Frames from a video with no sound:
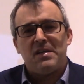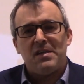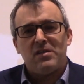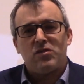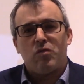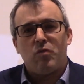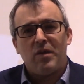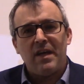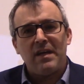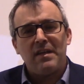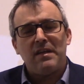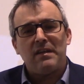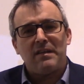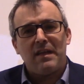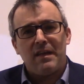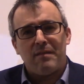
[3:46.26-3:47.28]
So we're not
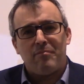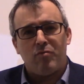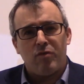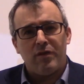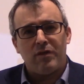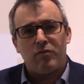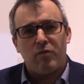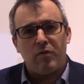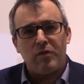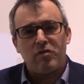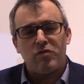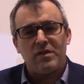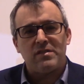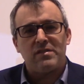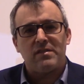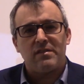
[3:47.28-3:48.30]
yet at a point where we
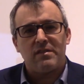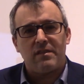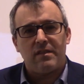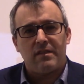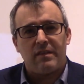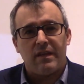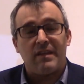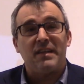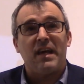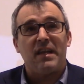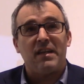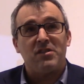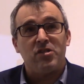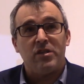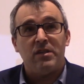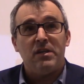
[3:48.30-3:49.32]
trust
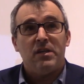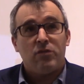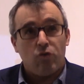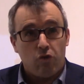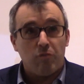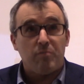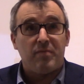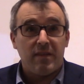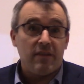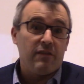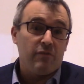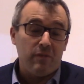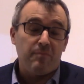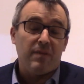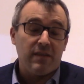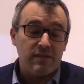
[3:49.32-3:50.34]
technology to completely
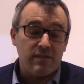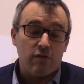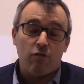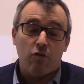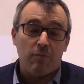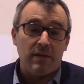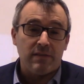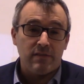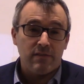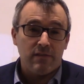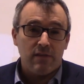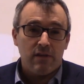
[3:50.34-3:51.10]
replace a robot.